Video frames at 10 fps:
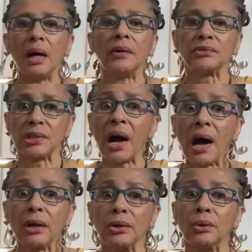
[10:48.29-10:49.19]
of
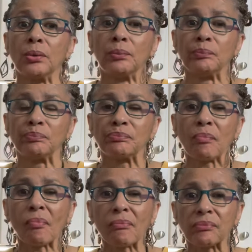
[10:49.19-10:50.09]
taco
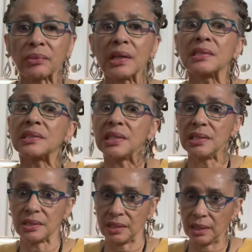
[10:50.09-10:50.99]

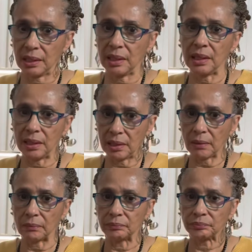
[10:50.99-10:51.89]
seasoning in here.